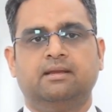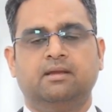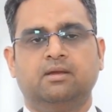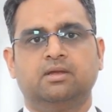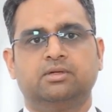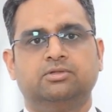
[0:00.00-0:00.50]

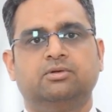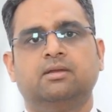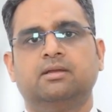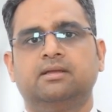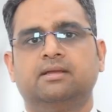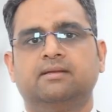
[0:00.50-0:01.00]

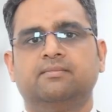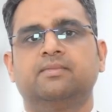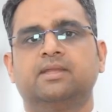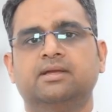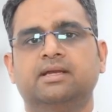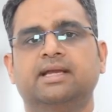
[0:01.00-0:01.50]
Also,
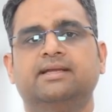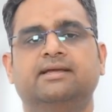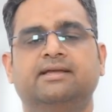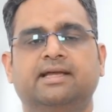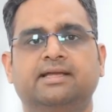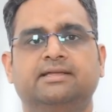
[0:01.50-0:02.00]
for your
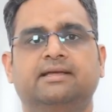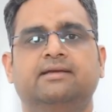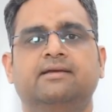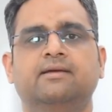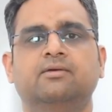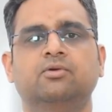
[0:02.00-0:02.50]

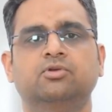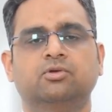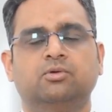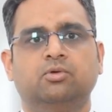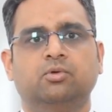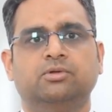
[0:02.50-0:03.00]
exercises, you
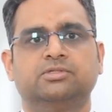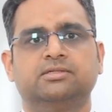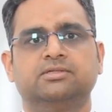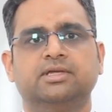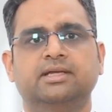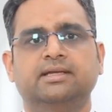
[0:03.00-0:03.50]
should go
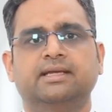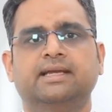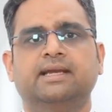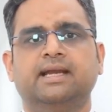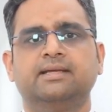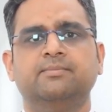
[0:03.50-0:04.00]

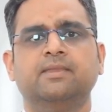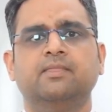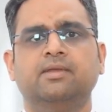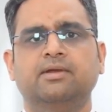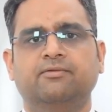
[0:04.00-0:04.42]
strictly as per what your